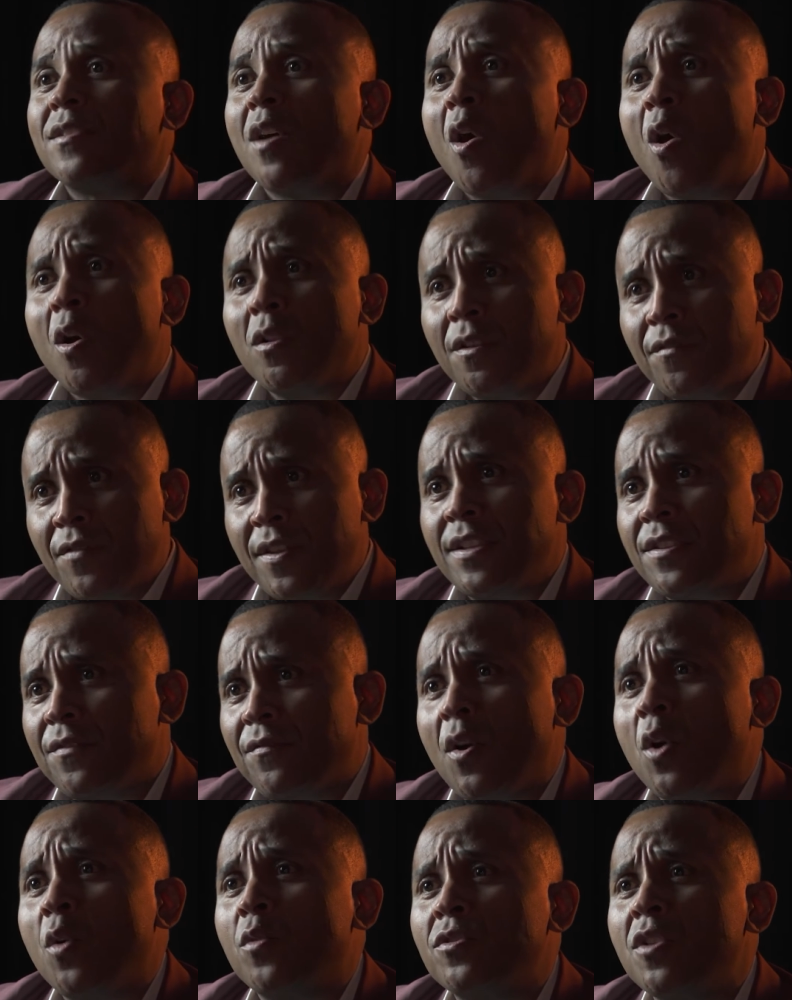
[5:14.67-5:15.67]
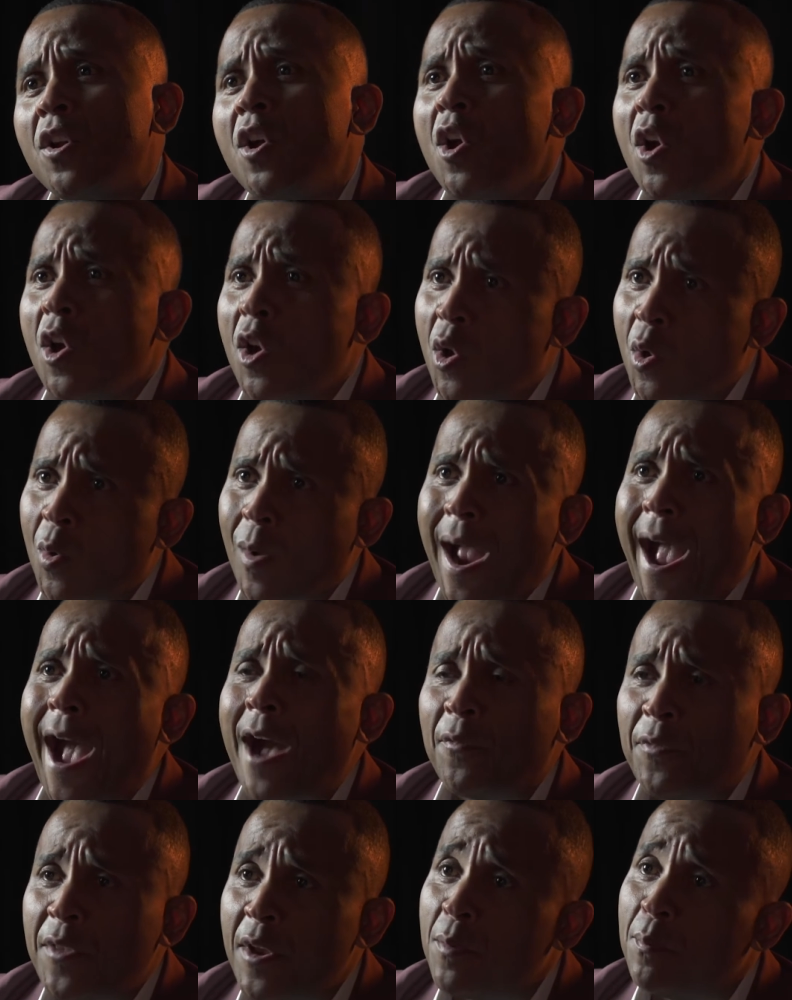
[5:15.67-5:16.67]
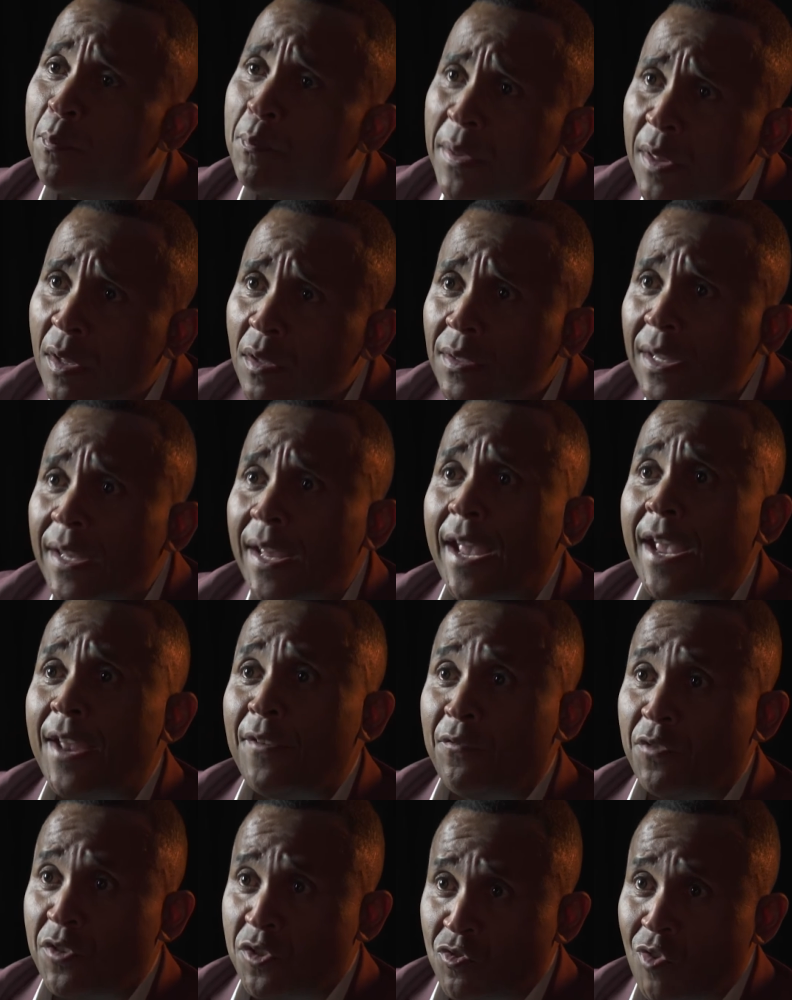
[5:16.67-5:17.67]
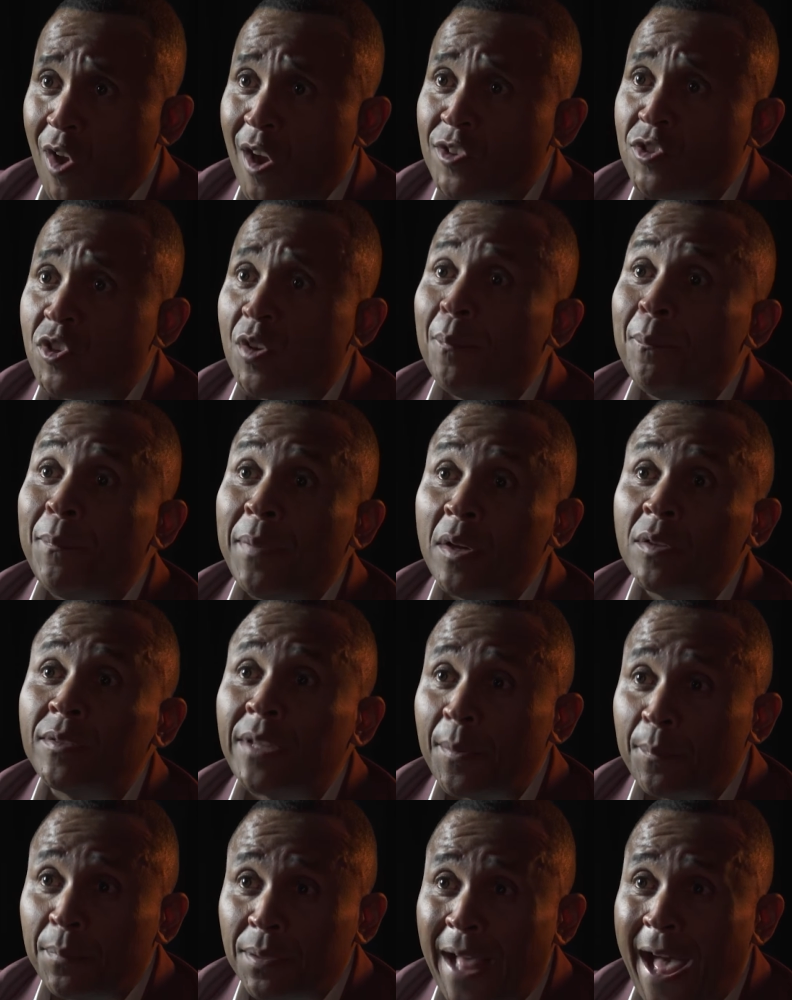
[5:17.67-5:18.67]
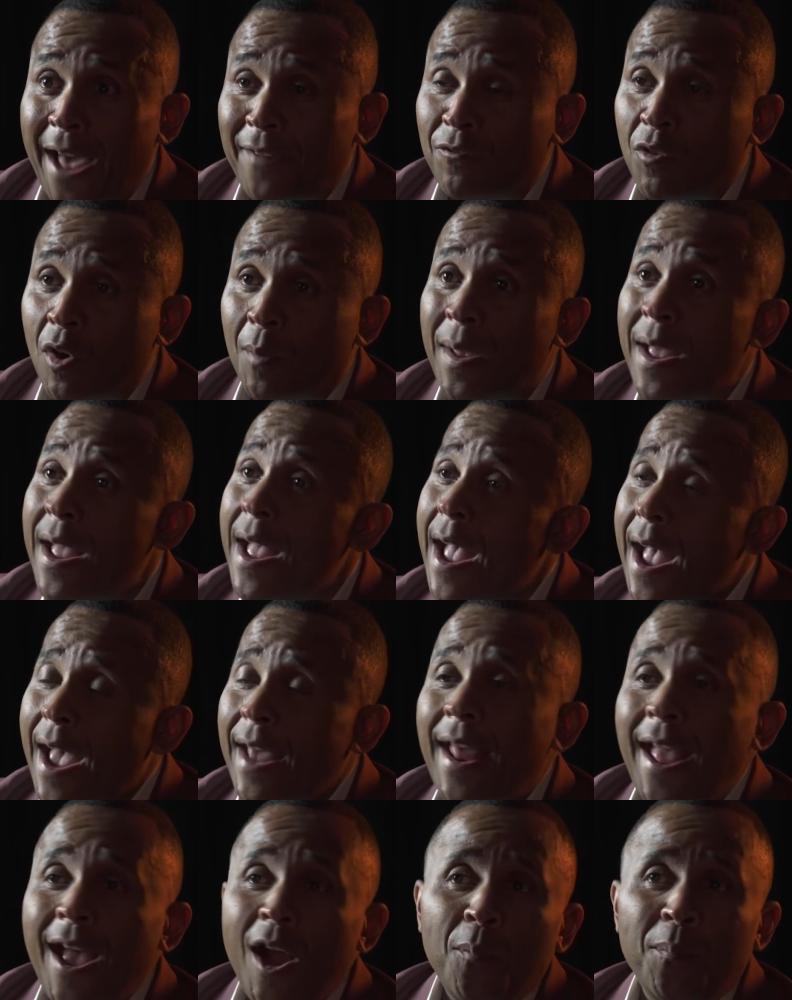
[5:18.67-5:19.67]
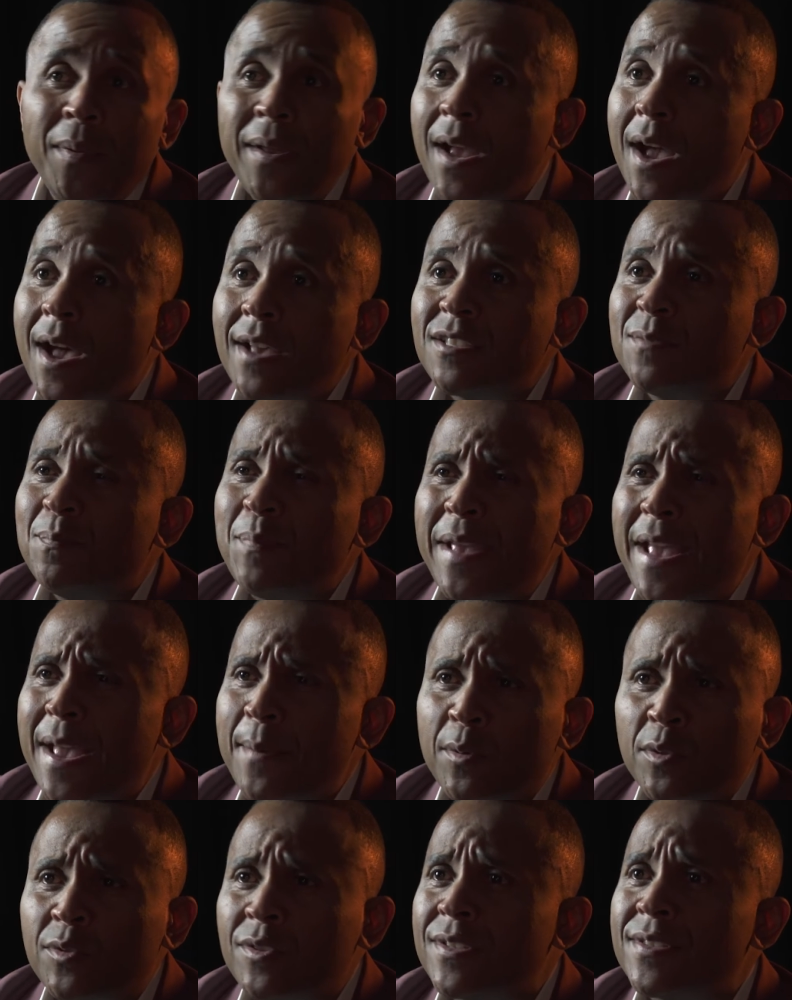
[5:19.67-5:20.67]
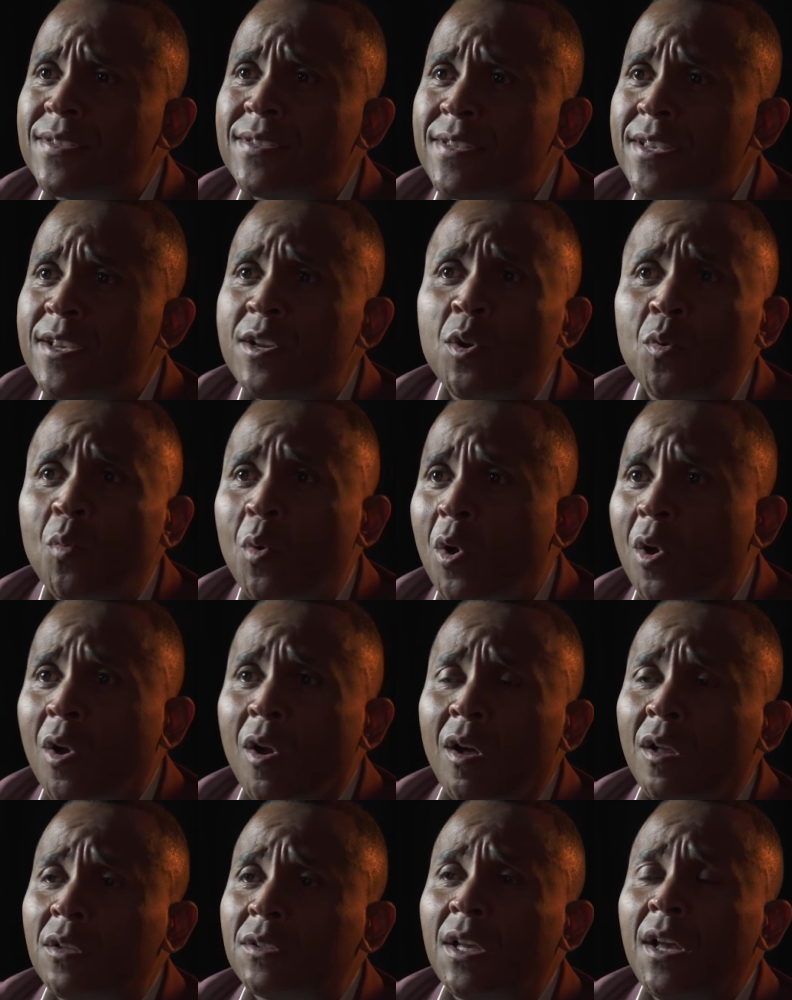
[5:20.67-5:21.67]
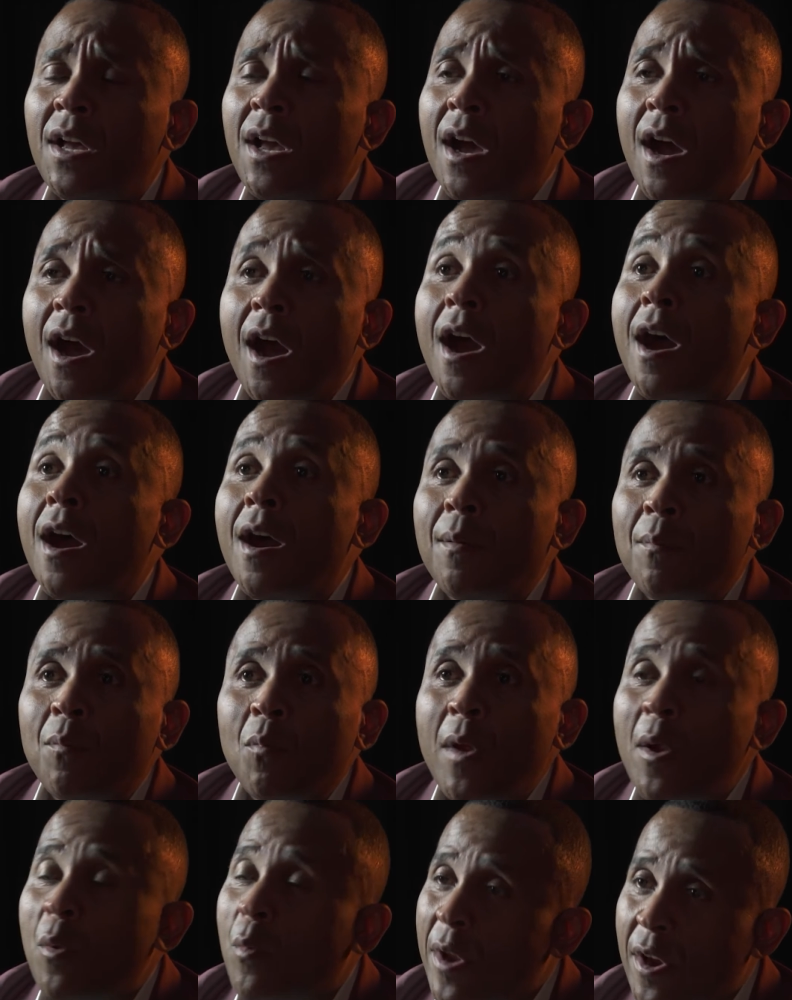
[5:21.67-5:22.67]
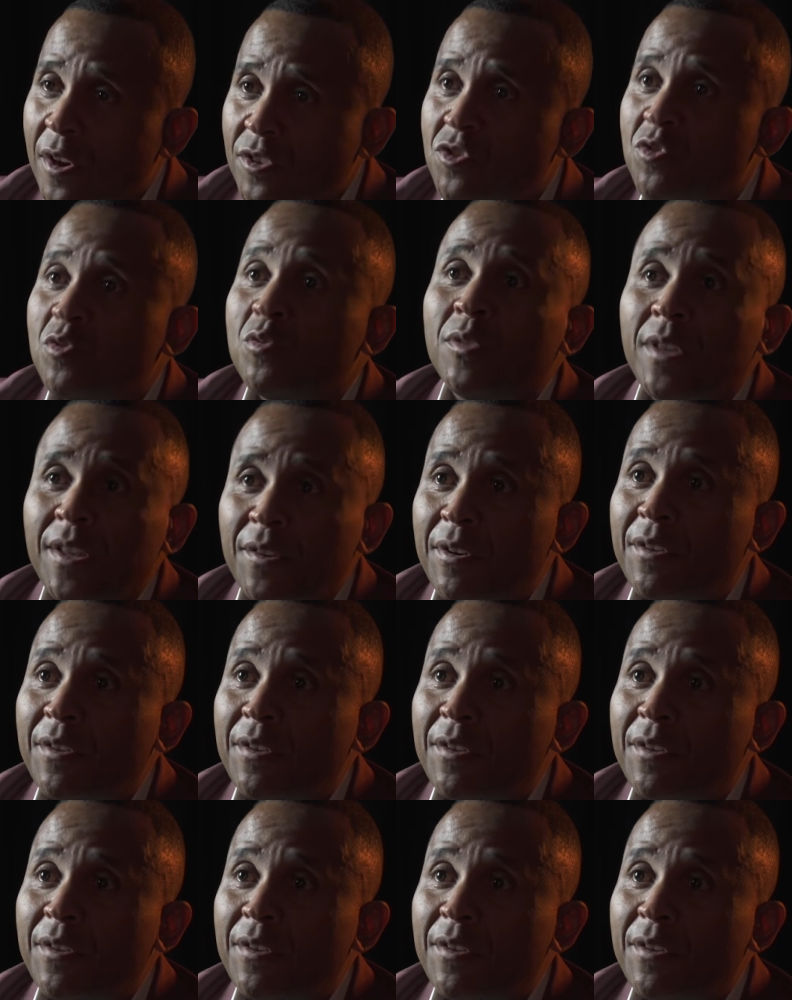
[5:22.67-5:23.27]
all of these folks who are out there building infrastructure and building platform and helping us be able to see a world where we are truly